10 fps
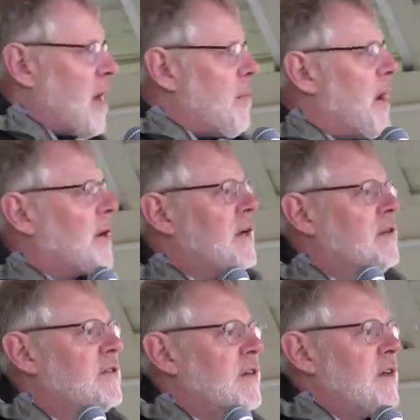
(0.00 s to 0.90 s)

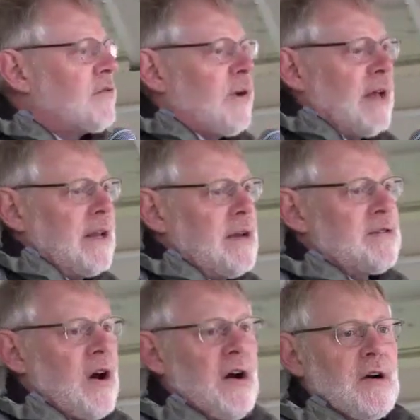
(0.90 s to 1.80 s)
Americans and
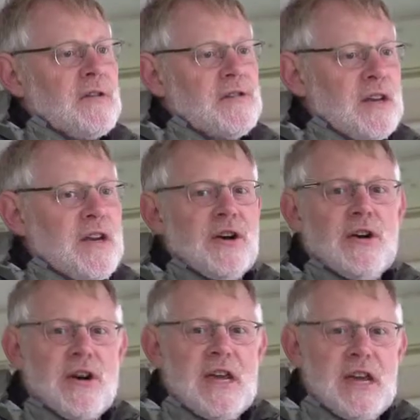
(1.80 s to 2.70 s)
Israelis are
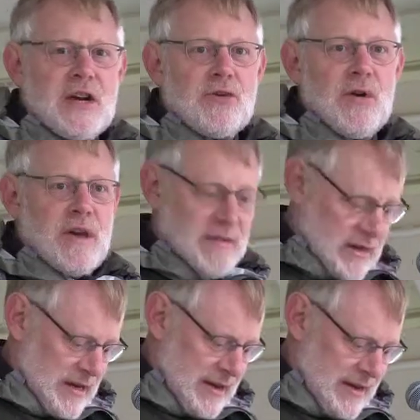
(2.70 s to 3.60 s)
security
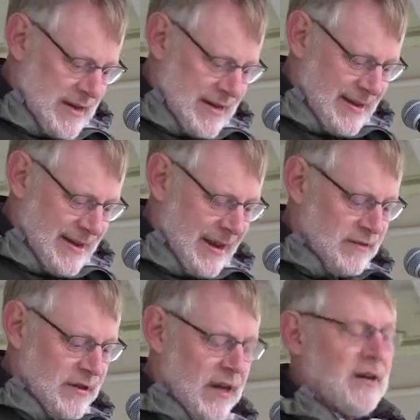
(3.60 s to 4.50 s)
crazy.
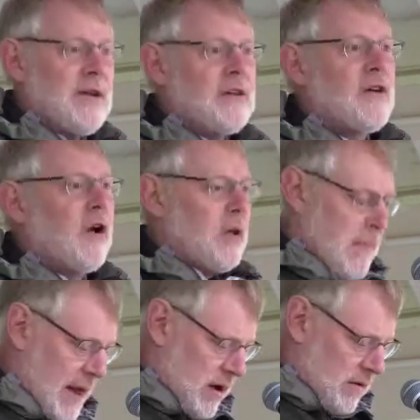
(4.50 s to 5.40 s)
And security is all
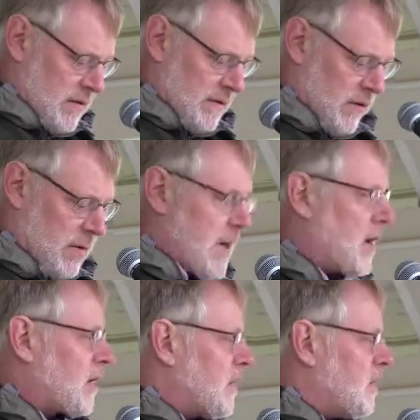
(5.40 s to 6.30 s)
about, for
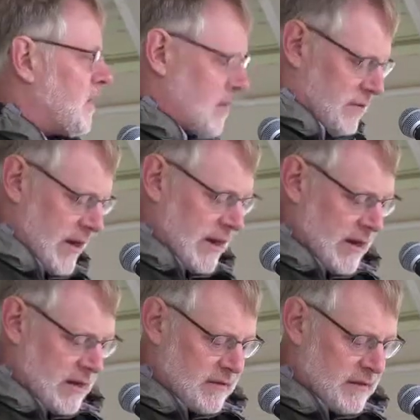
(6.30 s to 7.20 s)
Americans and
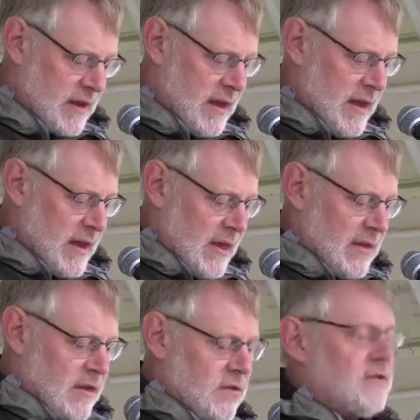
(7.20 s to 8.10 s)
Israelis,
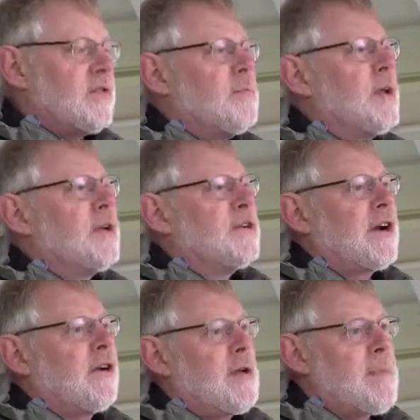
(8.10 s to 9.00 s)
the use of
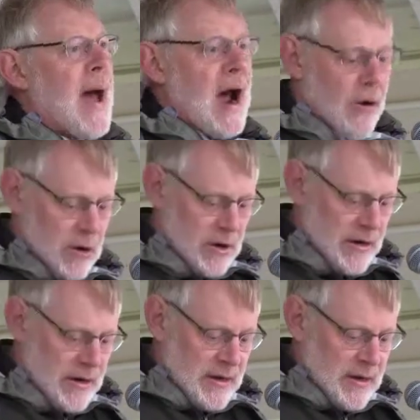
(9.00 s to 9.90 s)
military
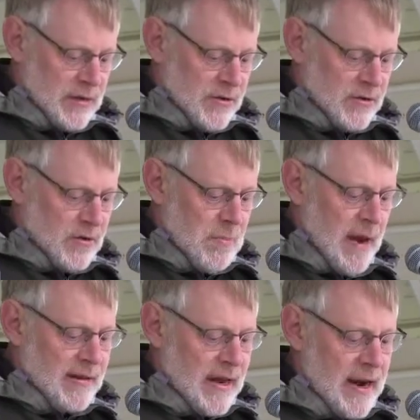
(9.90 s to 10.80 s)
power to
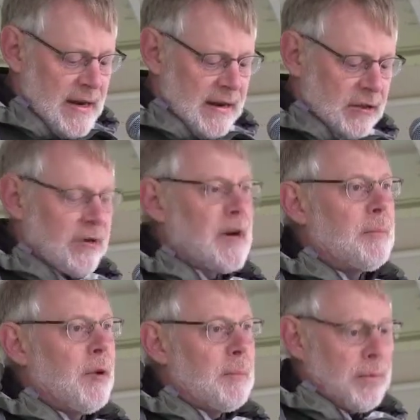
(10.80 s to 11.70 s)
maintain
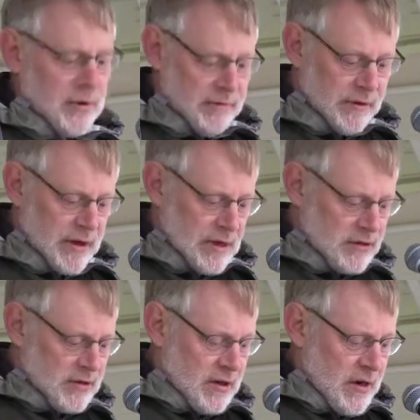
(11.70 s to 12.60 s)
incredible
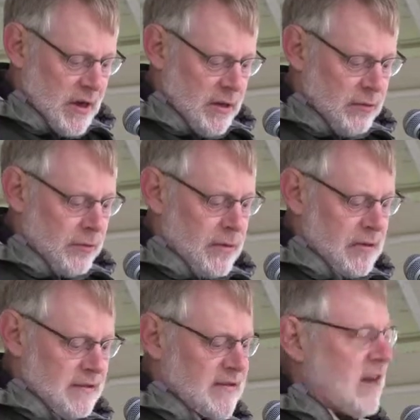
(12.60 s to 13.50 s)
privilege through the
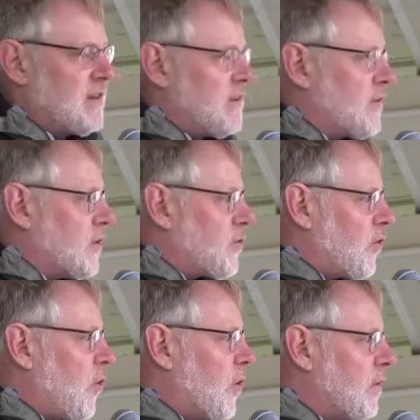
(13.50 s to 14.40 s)
decisive
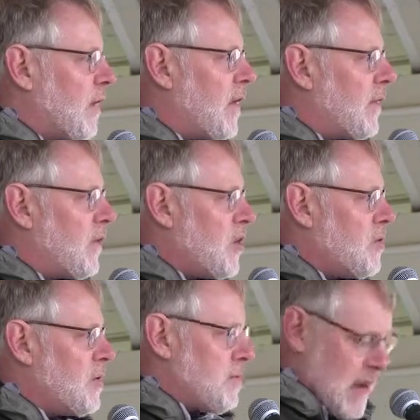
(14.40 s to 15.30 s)
control of other
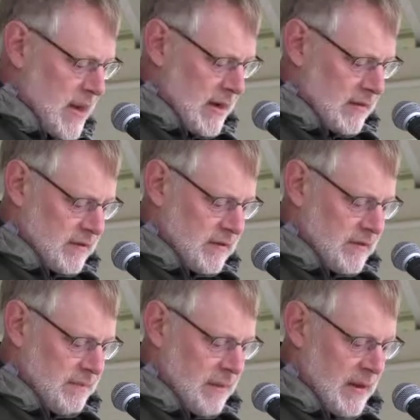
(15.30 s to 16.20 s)
human
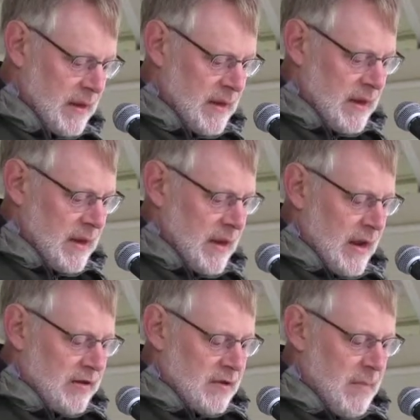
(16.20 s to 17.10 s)
beings.
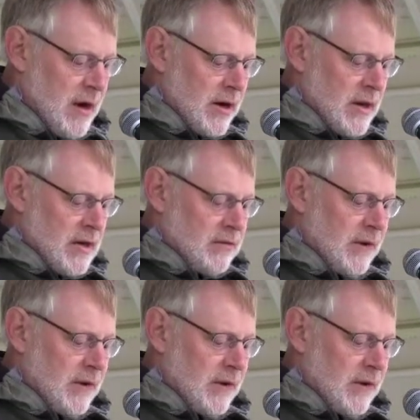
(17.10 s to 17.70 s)
As American and